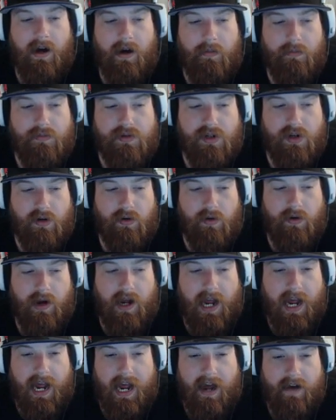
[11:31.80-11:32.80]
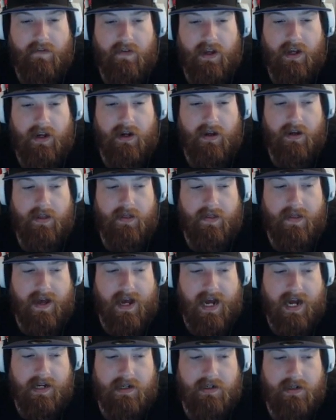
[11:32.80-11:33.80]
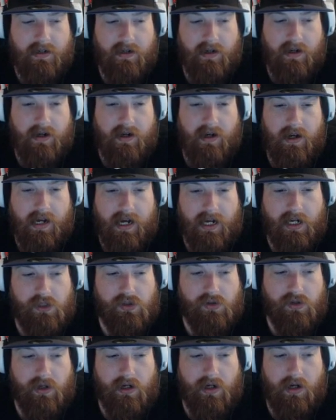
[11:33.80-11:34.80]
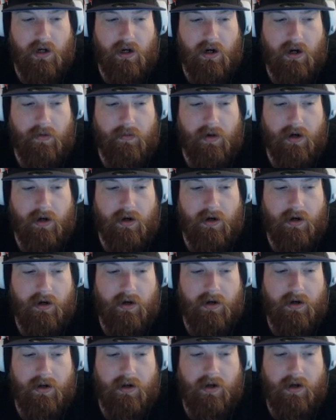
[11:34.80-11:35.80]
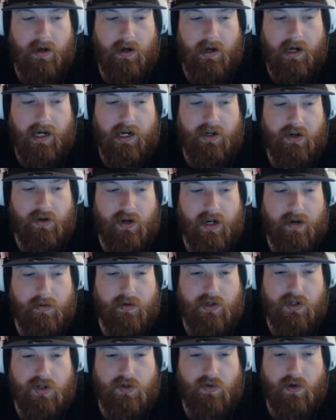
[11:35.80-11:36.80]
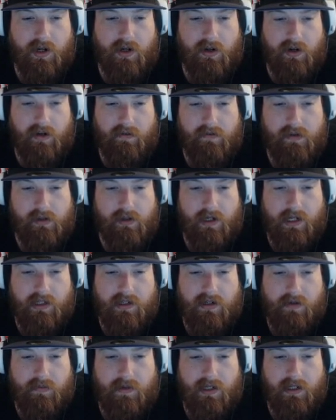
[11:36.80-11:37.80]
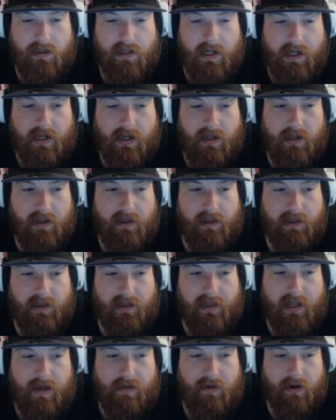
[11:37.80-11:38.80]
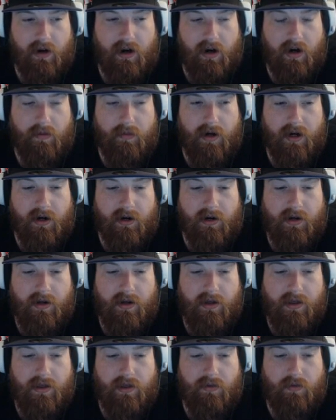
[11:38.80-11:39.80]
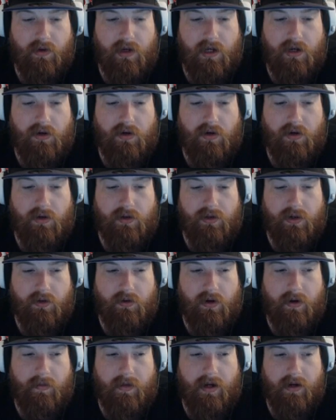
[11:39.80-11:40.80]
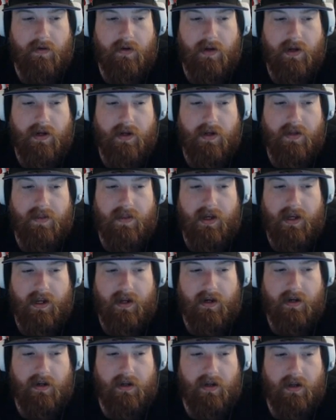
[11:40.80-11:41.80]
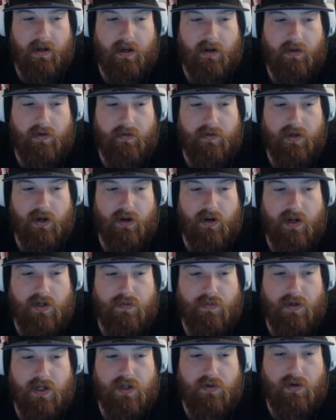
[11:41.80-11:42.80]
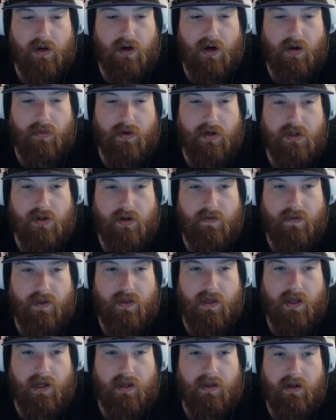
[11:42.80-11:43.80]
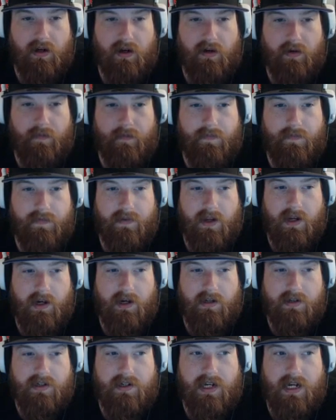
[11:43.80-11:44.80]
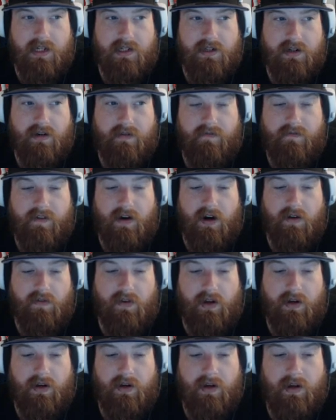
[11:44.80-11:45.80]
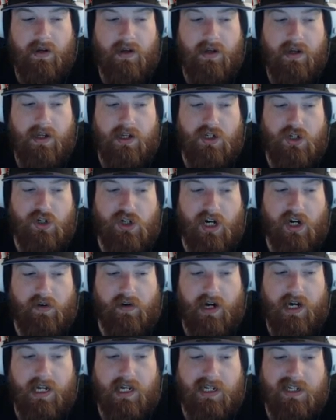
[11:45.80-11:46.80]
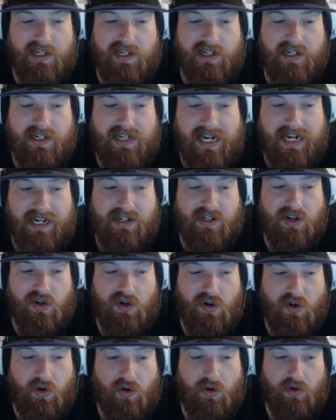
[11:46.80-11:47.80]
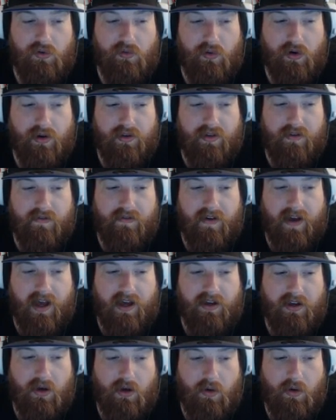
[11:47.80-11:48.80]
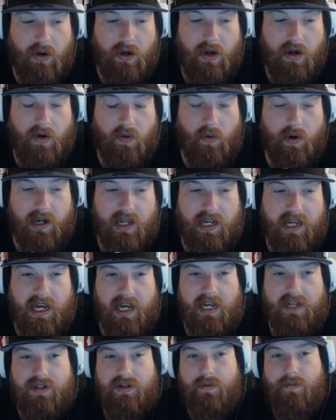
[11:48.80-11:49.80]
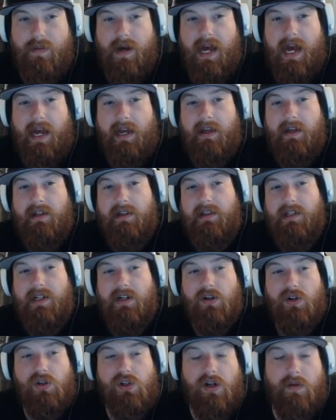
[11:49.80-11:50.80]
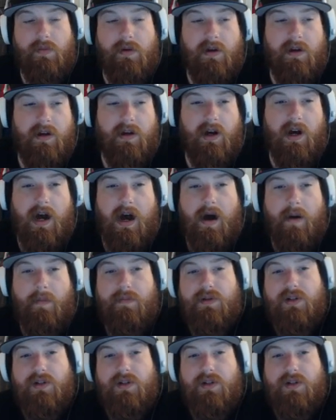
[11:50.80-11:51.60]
So having that extra armor on your neighbors is quite good. If you look at something like leather armor, 3 gold equipment, that equipped hero has +1 armor. So if you think, in a sense, Farva is generating 6 gold worth of value when he has pack leadership up.